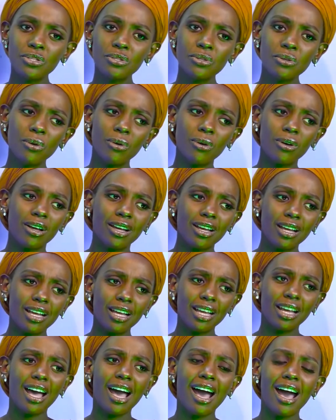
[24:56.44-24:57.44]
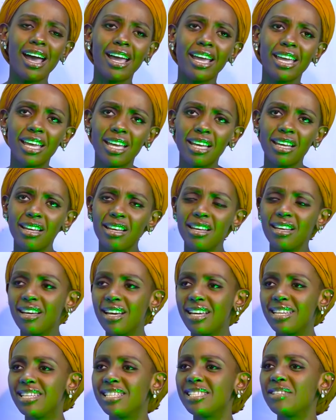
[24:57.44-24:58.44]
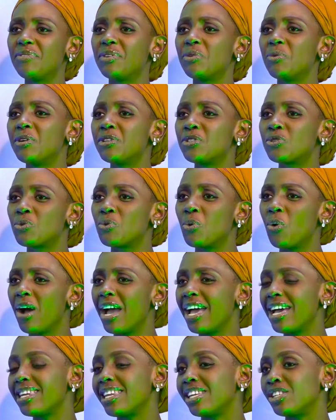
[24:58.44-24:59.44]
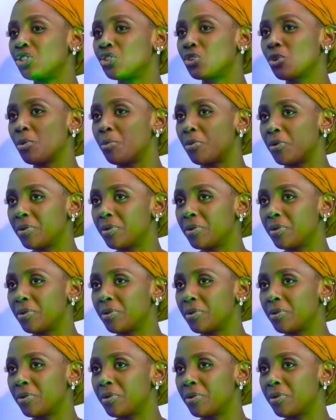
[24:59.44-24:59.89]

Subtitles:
So I didn't even want to go. I had a job